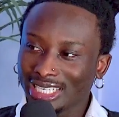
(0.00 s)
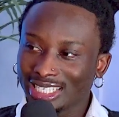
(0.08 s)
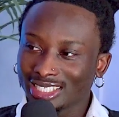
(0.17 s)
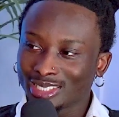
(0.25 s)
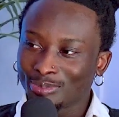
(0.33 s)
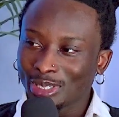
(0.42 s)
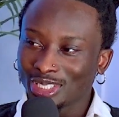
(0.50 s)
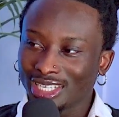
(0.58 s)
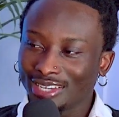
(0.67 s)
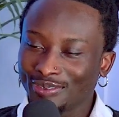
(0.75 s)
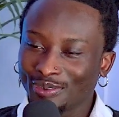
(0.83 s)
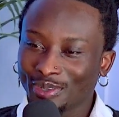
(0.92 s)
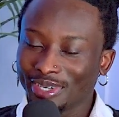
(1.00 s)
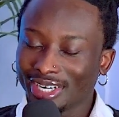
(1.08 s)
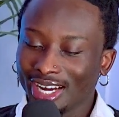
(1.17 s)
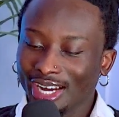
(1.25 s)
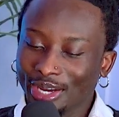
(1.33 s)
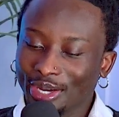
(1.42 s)
especially for,
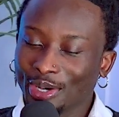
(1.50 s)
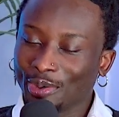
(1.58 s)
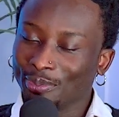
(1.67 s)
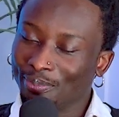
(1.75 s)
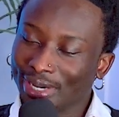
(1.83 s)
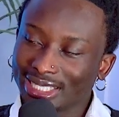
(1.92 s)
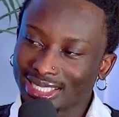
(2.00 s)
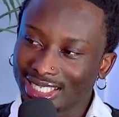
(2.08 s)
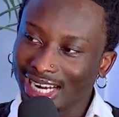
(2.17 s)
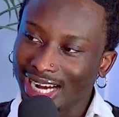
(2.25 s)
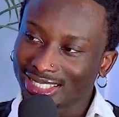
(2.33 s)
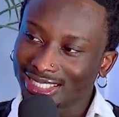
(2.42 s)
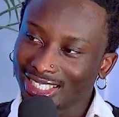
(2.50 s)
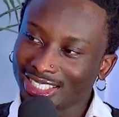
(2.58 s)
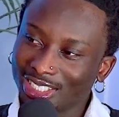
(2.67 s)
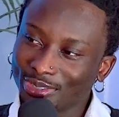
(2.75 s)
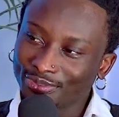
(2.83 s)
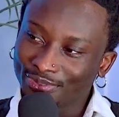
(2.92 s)
Best Lead Actor,
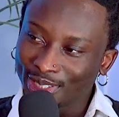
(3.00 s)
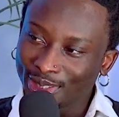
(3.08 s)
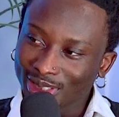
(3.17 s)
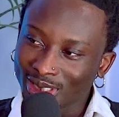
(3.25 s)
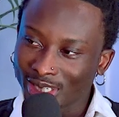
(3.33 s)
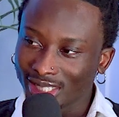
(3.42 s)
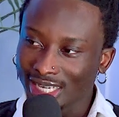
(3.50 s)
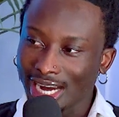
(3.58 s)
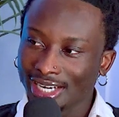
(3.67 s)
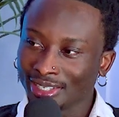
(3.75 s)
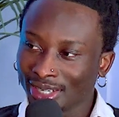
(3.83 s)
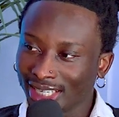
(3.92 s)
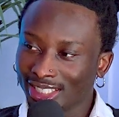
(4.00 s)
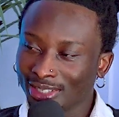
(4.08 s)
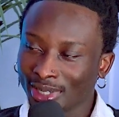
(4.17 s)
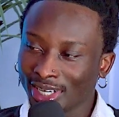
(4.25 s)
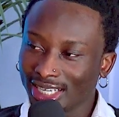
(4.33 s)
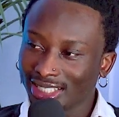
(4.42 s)
did you feel a certain kind of way, to
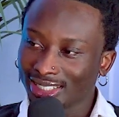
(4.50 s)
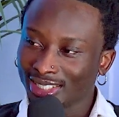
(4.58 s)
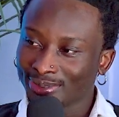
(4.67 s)
be honest?